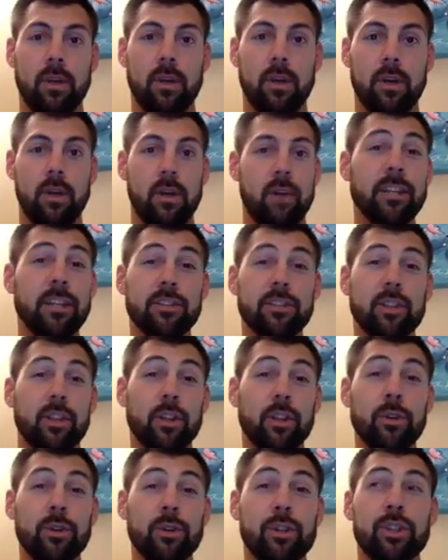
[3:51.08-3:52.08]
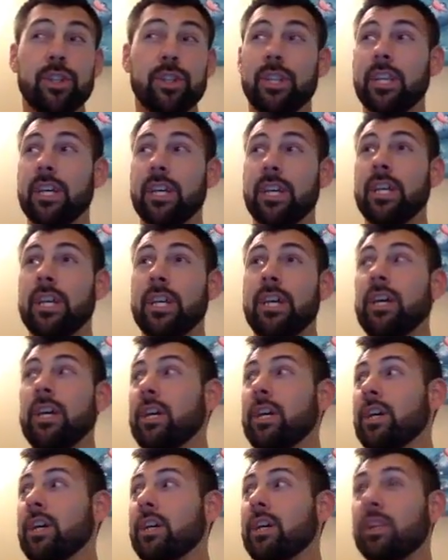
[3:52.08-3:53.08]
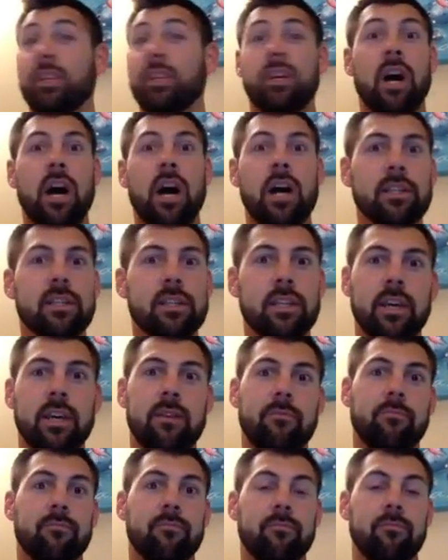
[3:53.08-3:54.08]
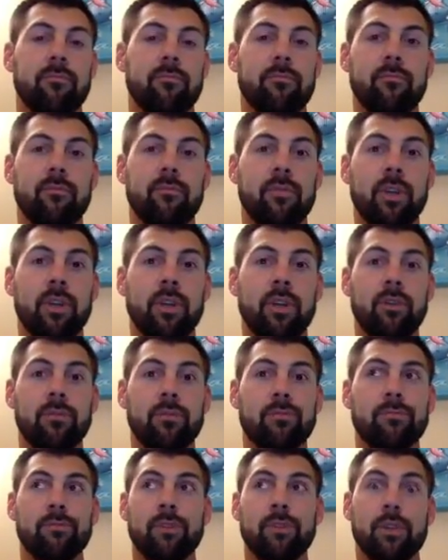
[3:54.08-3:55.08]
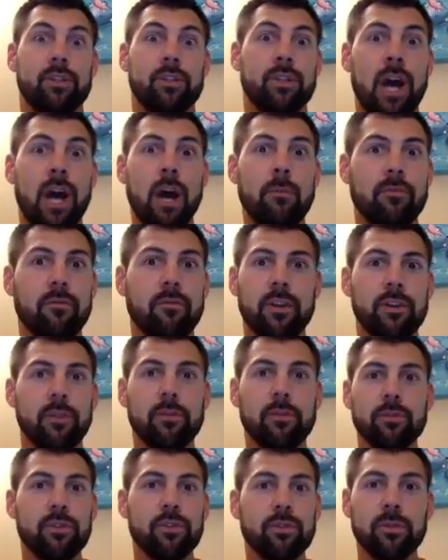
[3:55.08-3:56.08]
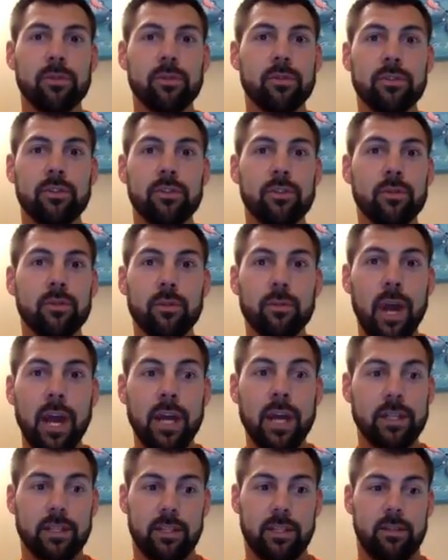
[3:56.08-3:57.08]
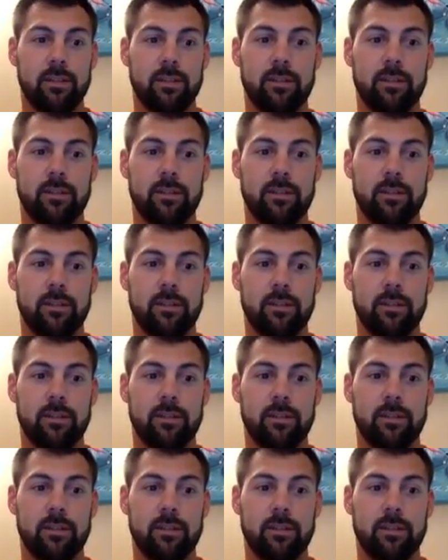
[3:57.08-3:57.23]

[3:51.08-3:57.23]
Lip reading: find a solution that could cost them, their job if they don't do it right.